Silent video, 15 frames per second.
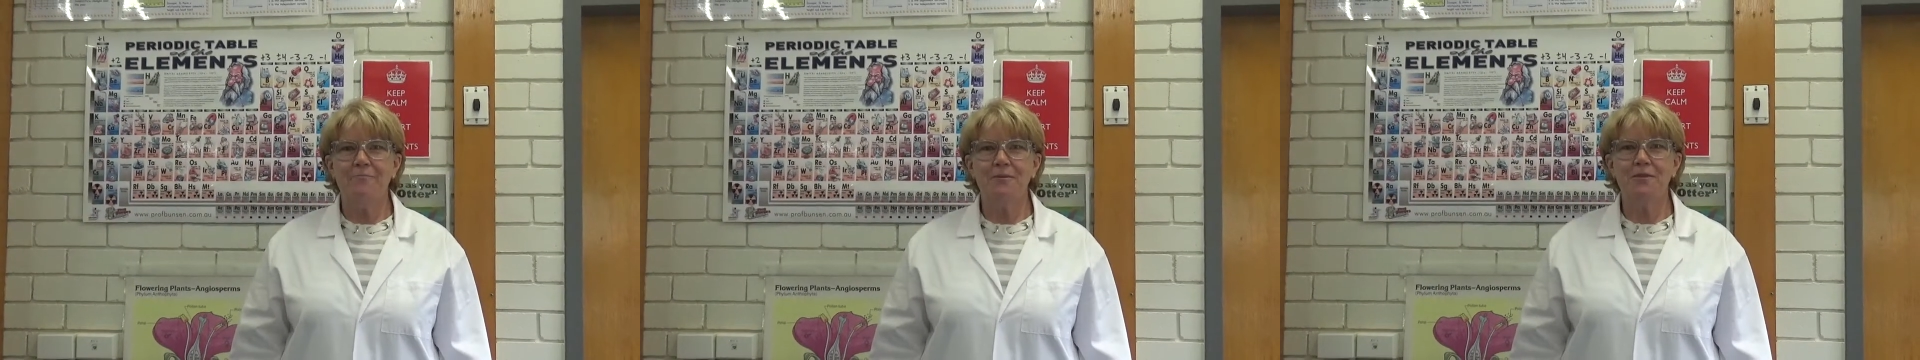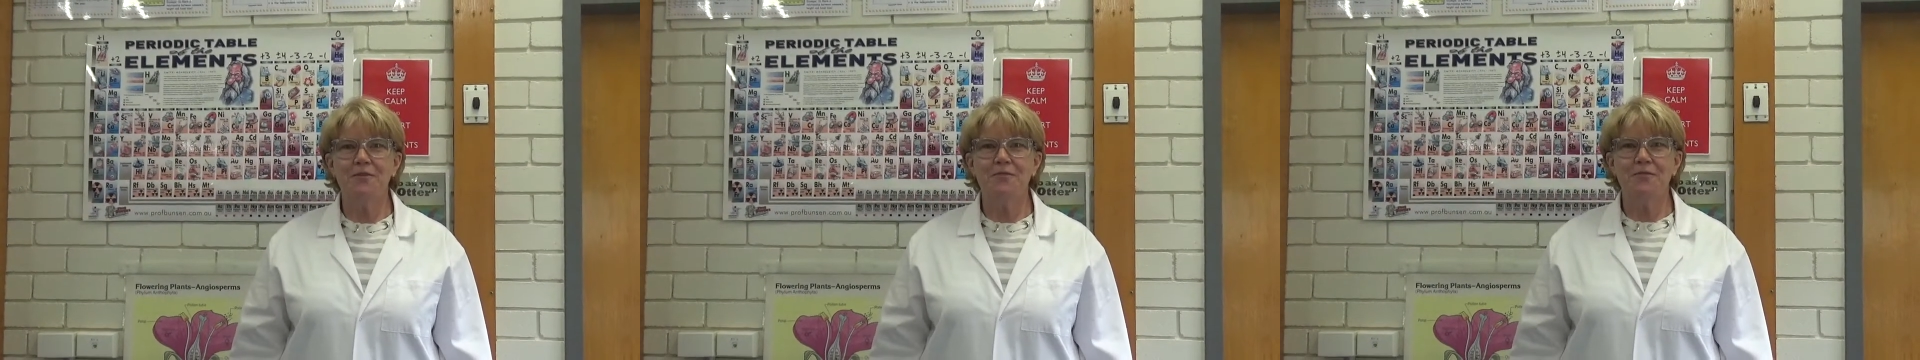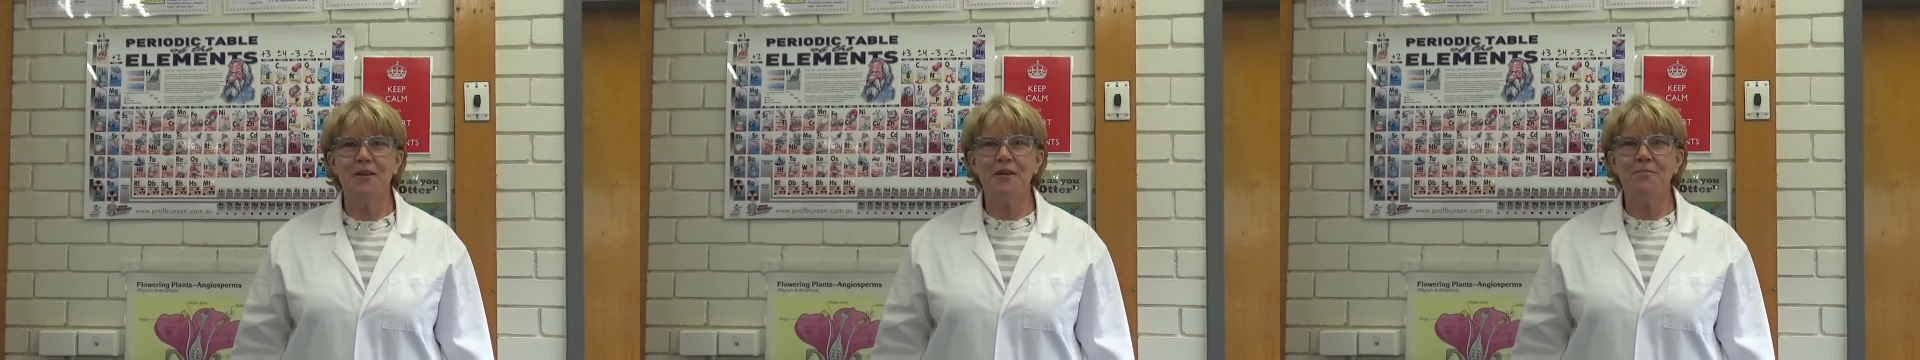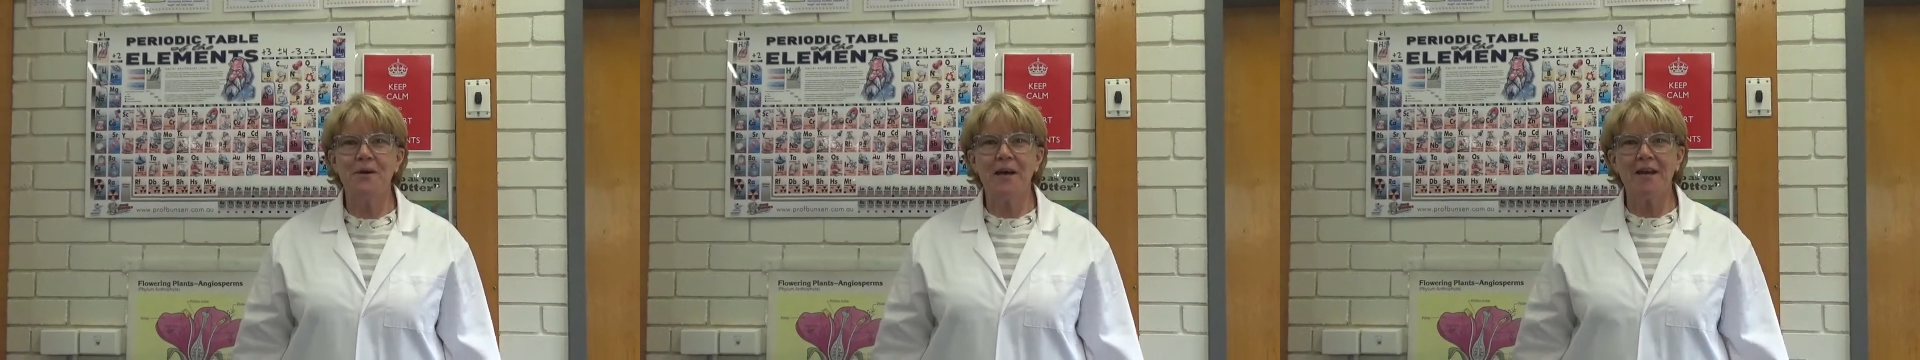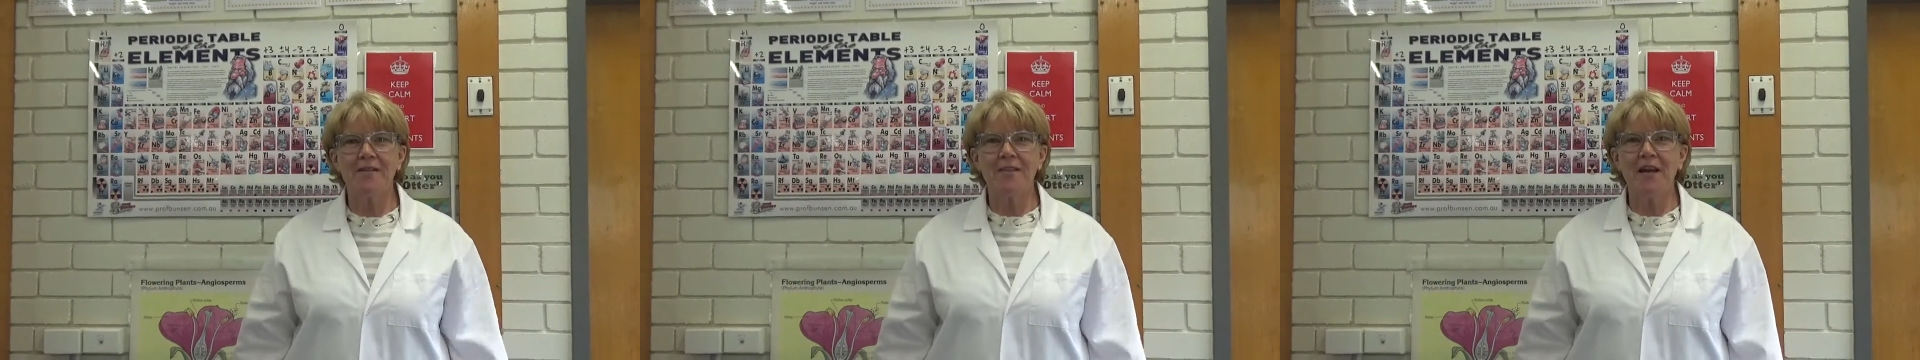Mrs V
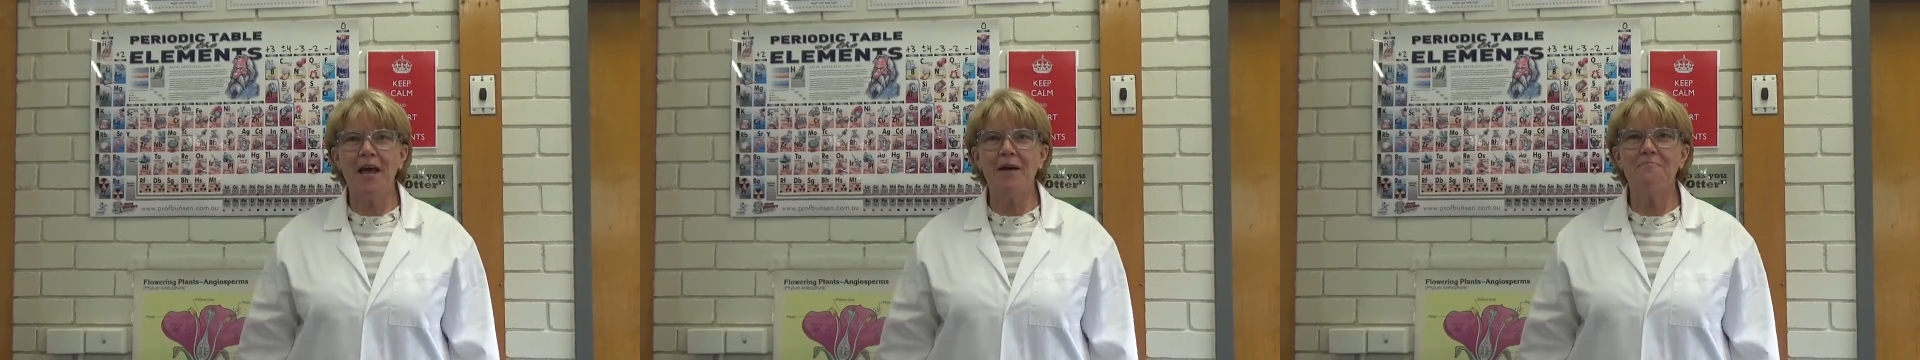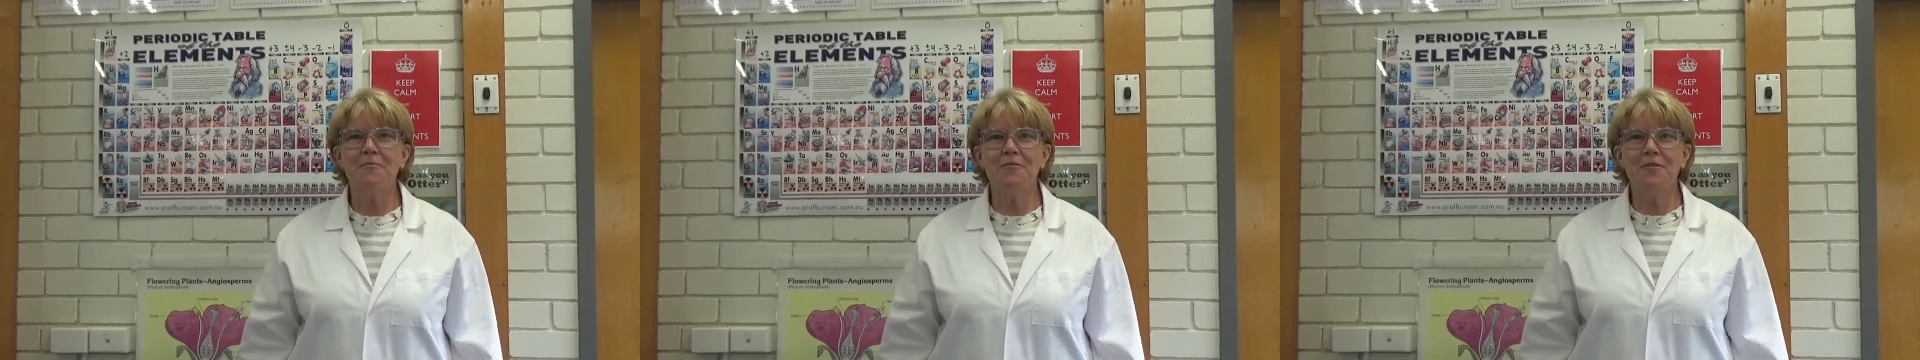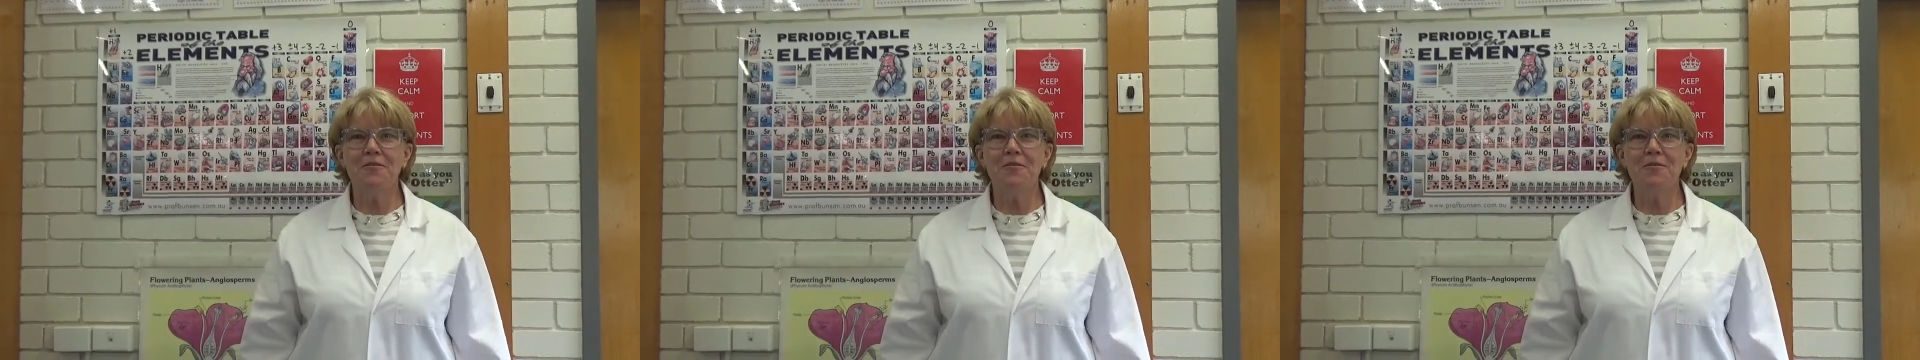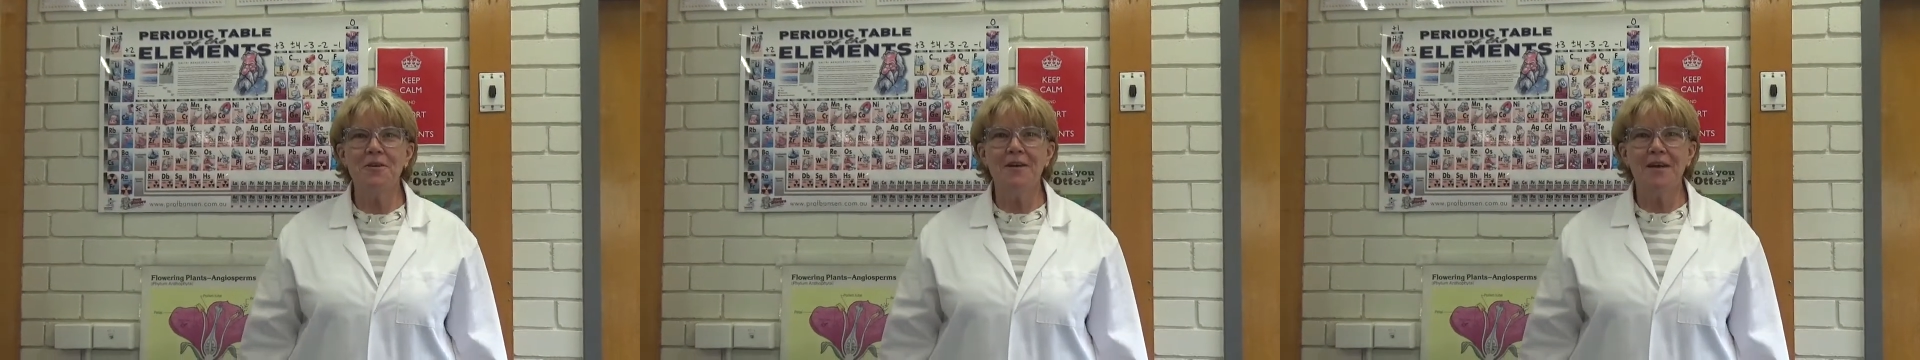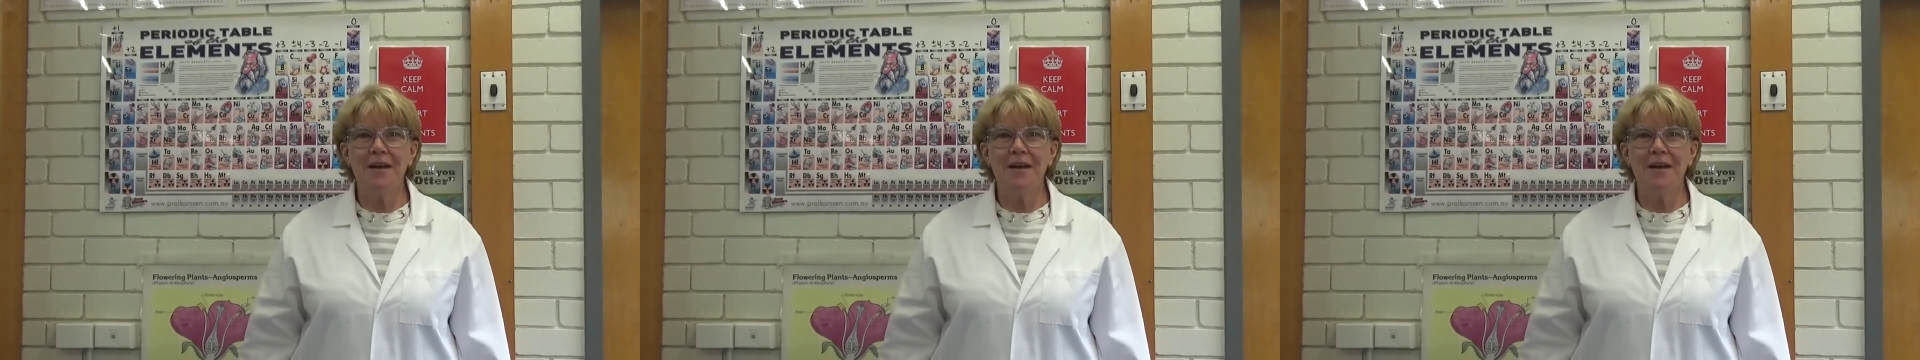back in the lab with you,